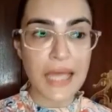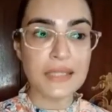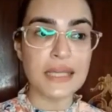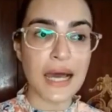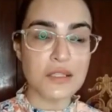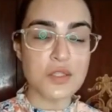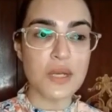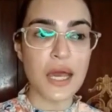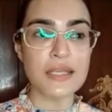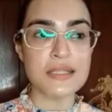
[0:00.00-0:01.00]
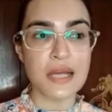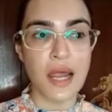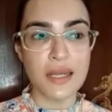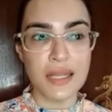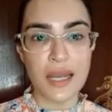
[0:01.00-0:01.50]
And that's when I
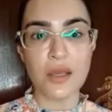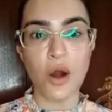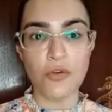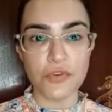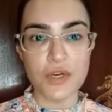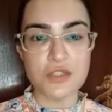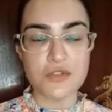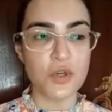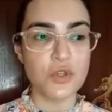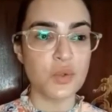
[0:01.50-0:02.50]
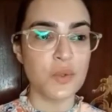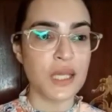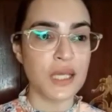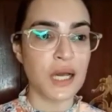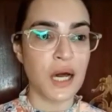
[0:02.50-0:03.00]
started getting offers for
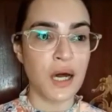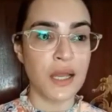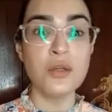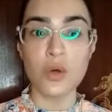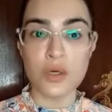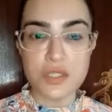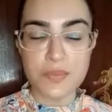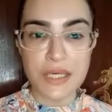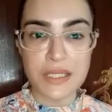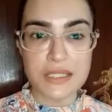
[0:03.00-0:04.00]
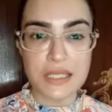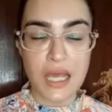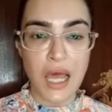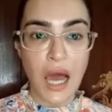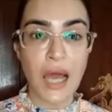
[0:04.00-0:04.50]
doing endorsements
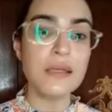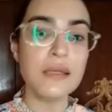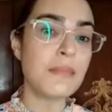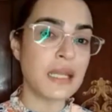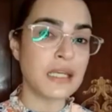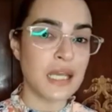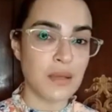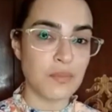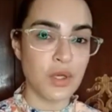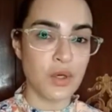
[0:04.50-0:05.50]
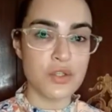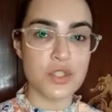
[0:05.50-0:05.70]
under my name, you know.